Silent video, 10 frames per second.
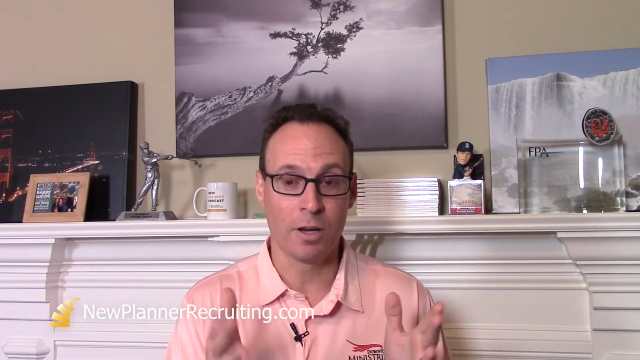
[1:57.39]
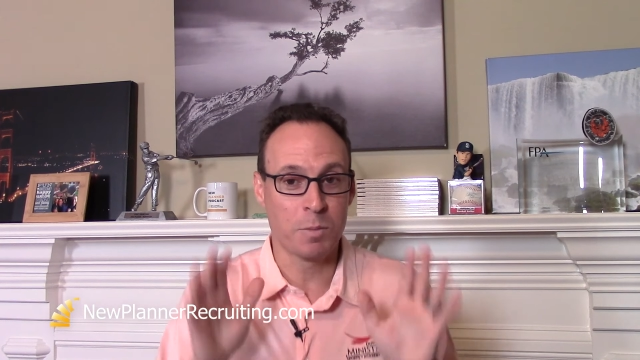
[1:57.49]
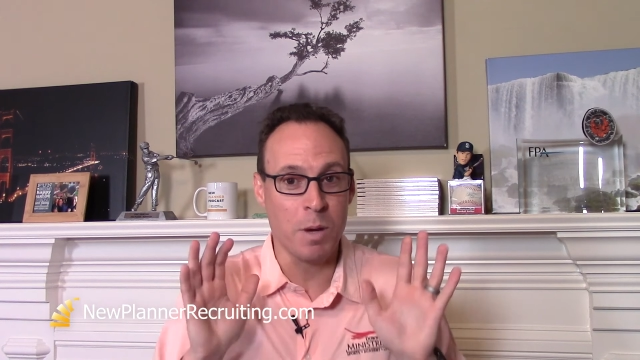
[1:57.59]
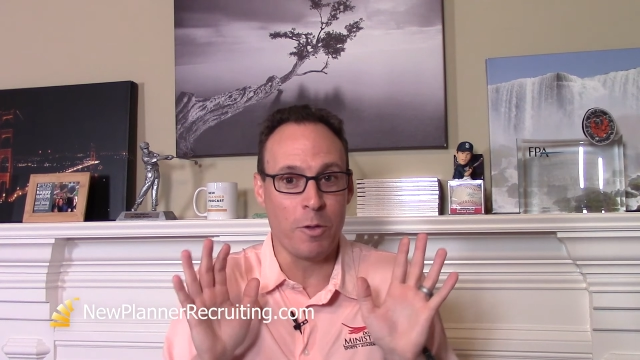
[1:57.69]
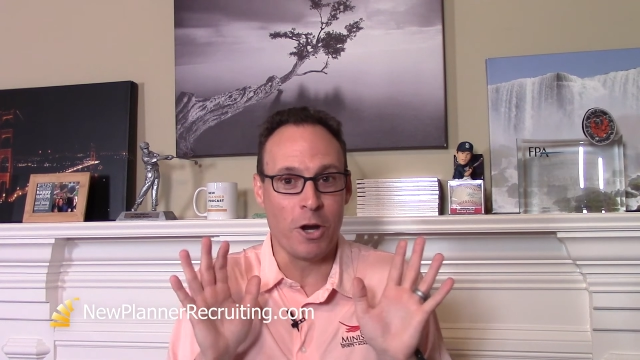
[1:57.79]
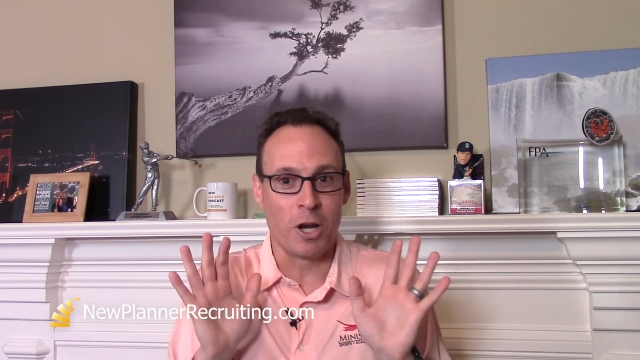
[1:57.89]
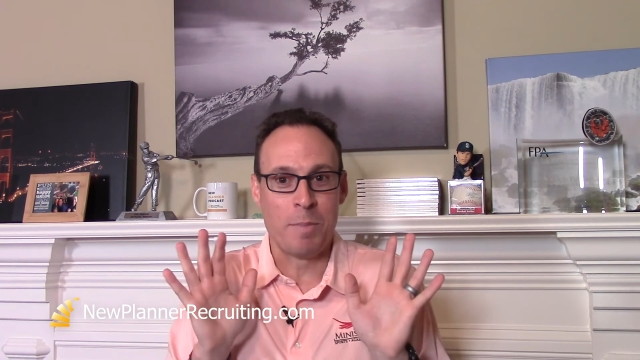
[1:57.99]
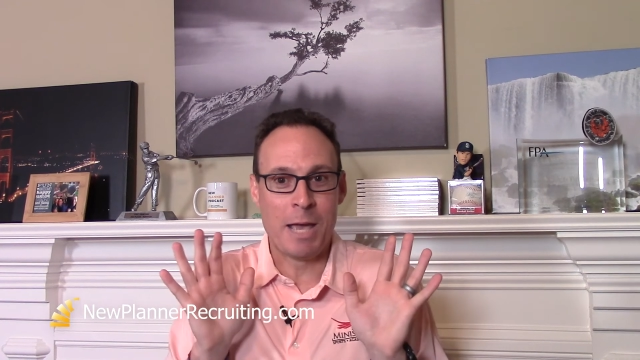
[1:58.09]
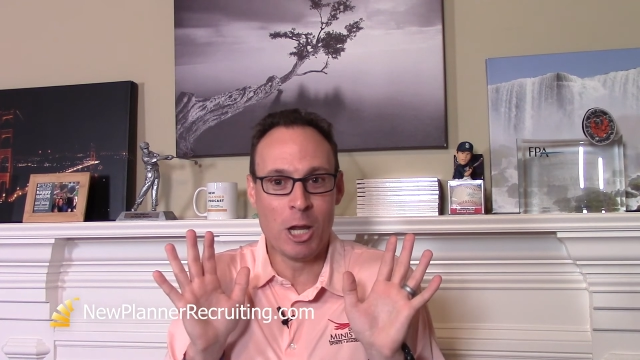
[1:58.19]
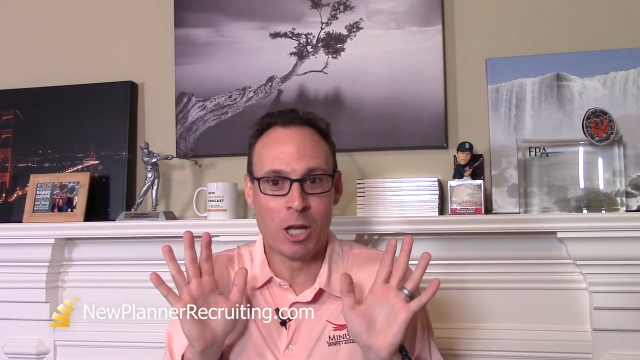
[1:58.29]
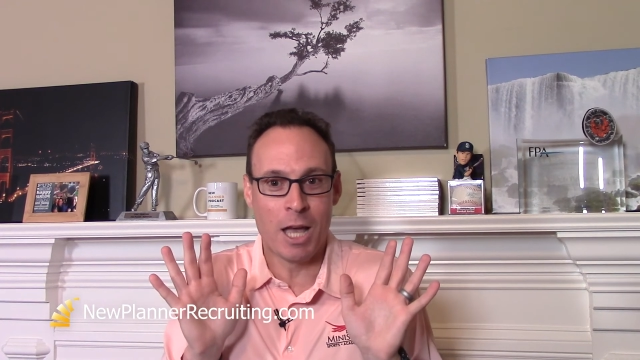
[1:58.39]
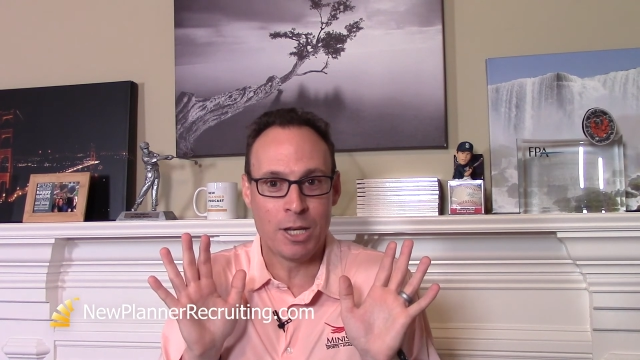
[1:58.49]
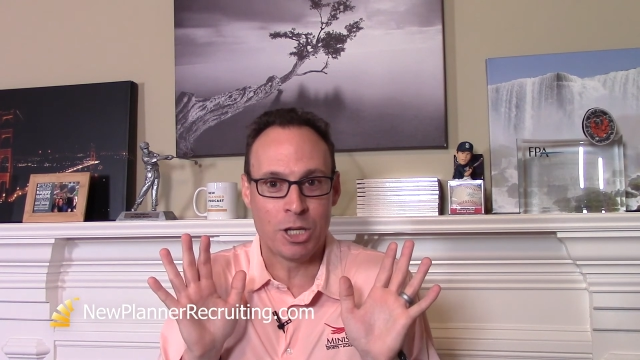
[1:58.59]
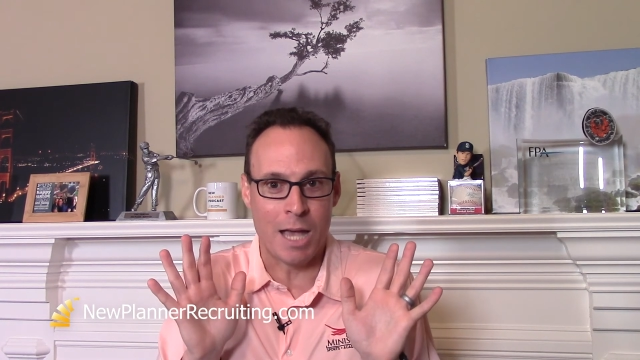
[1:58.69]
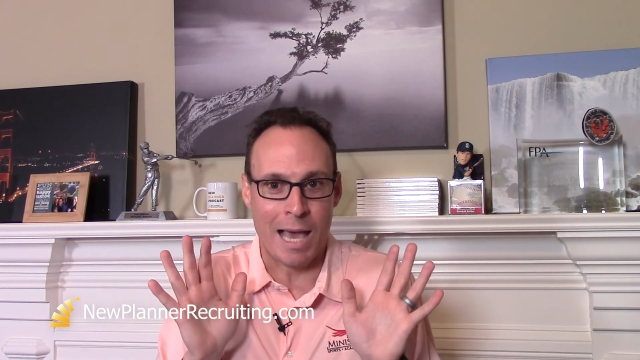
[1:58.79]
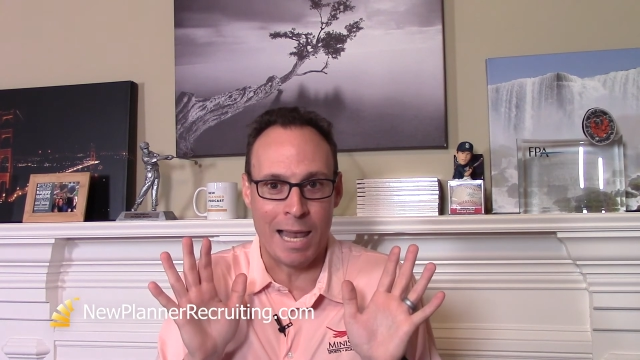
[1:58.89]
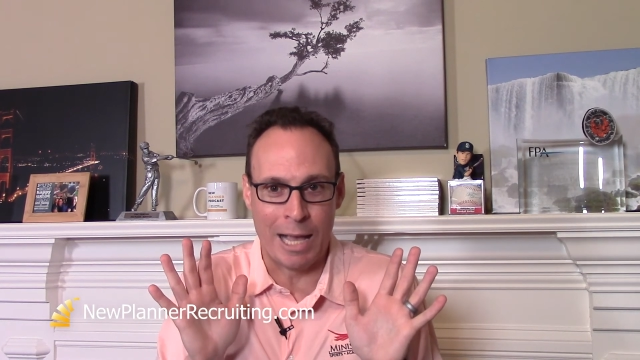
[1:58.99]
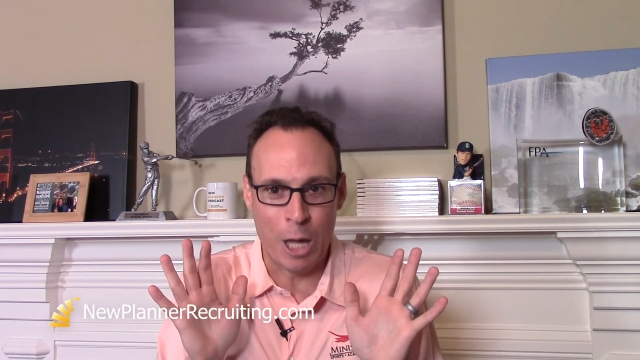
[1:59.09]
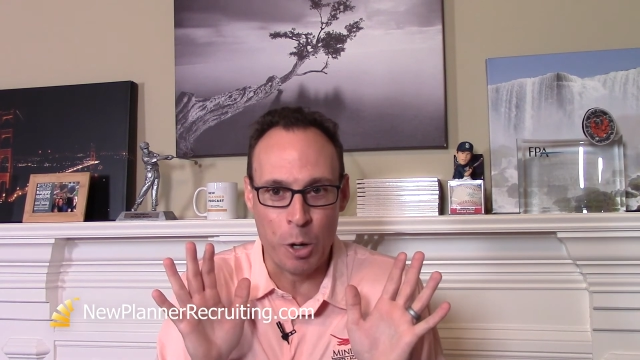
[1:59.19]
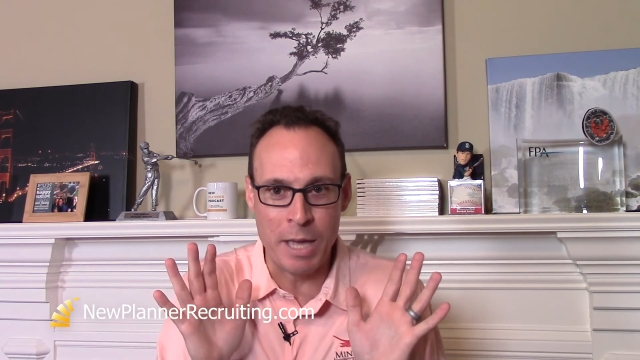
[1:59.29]
Because remember, they're going to be a little gun shy,
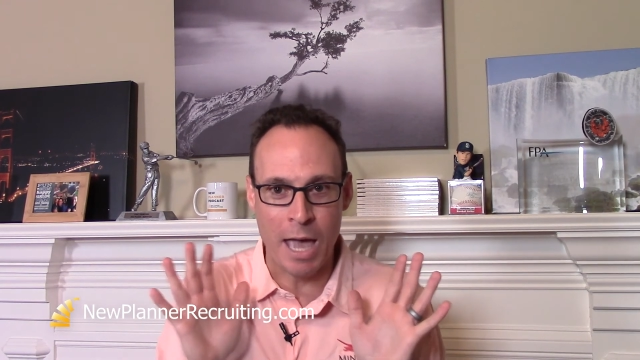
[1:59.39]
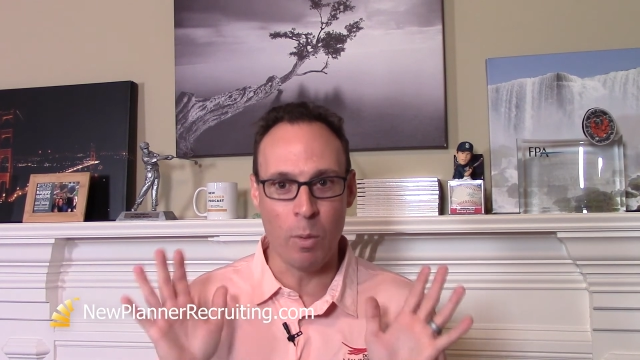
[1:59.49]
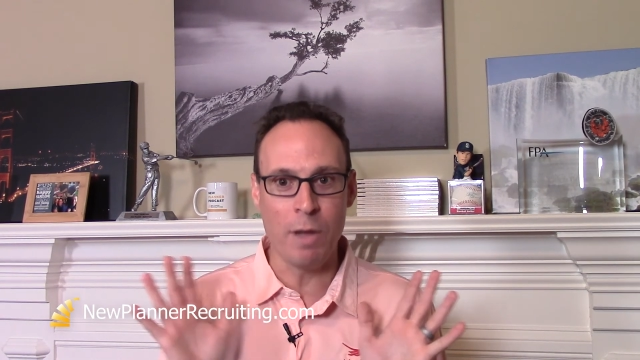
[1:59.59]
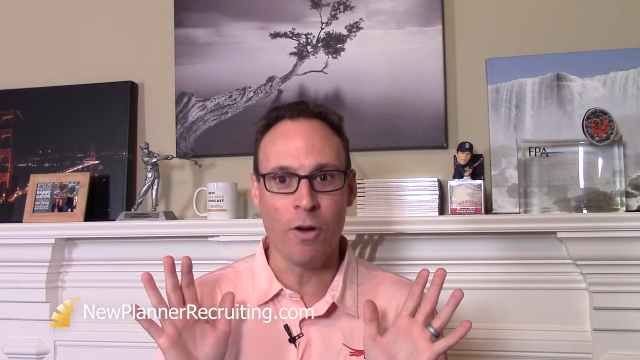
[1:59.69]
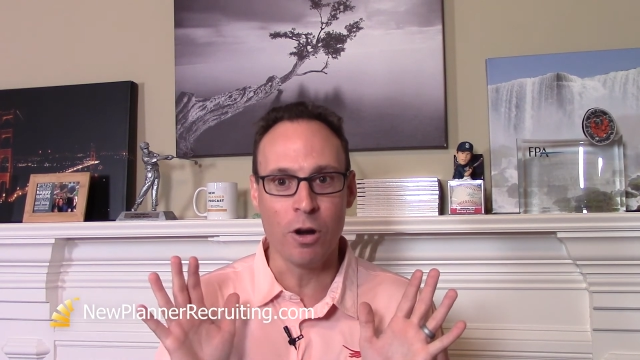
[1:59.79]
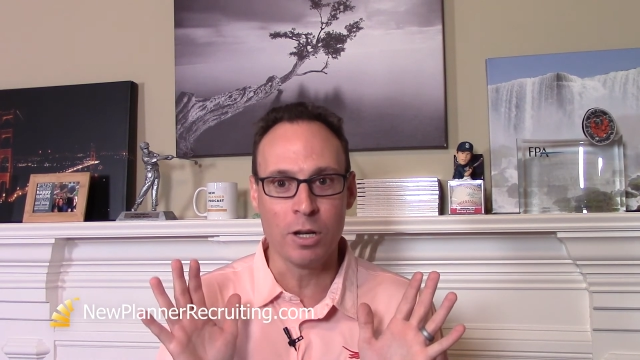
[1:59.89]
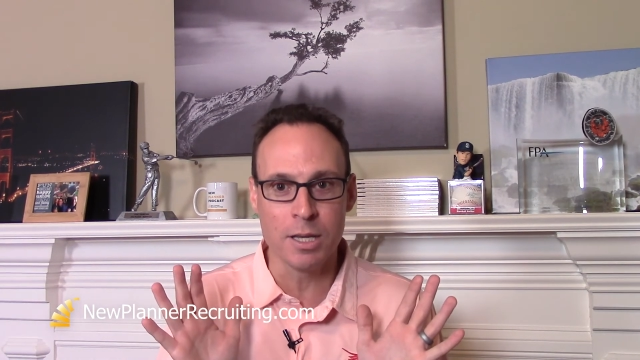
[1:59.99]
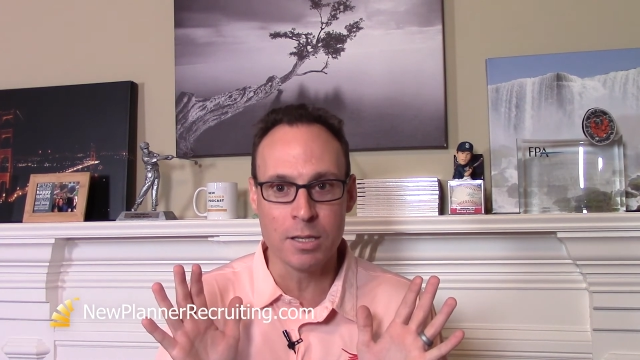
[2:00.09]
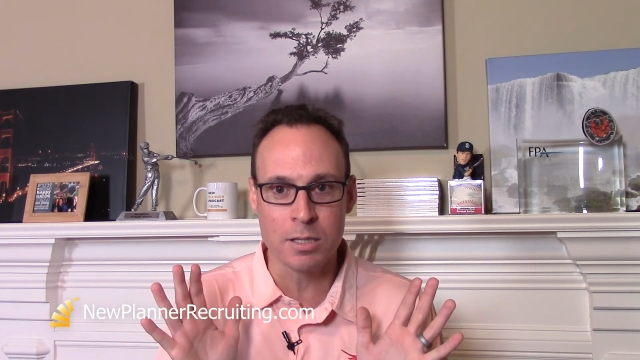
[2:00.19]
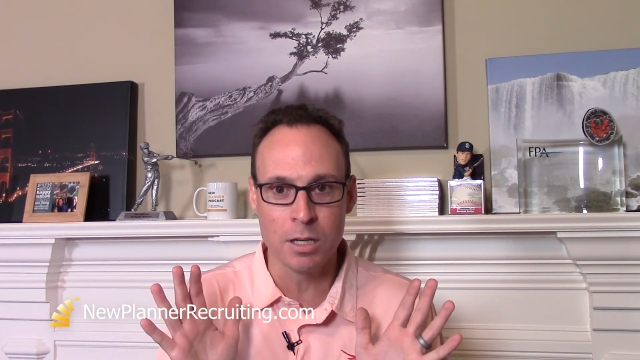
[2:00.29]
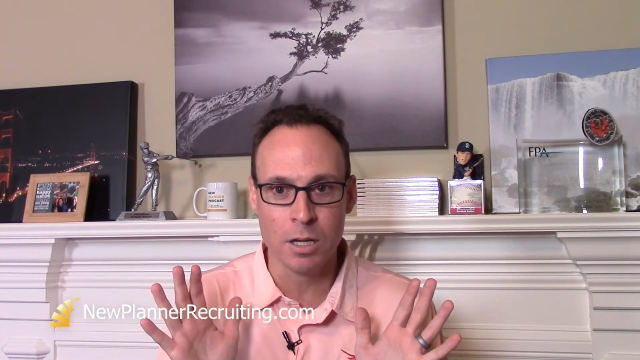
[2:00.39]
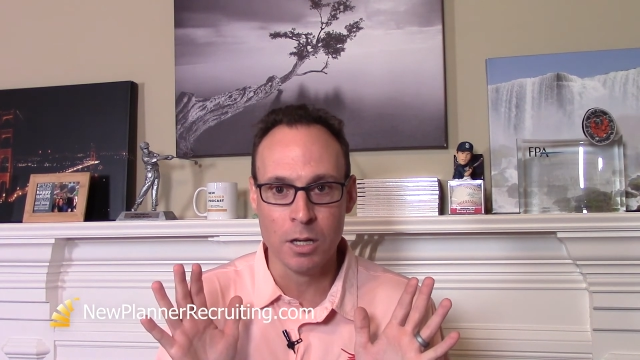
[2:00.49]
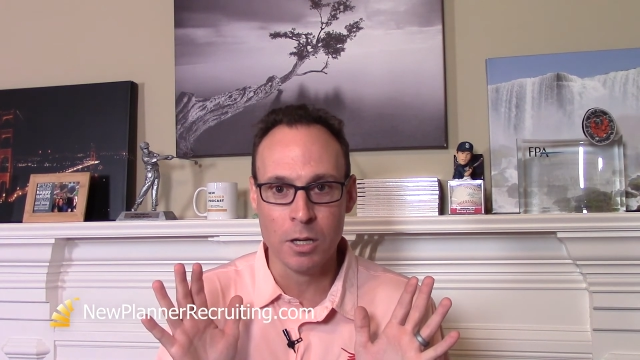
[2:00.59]
like, oh yeah, we've heard this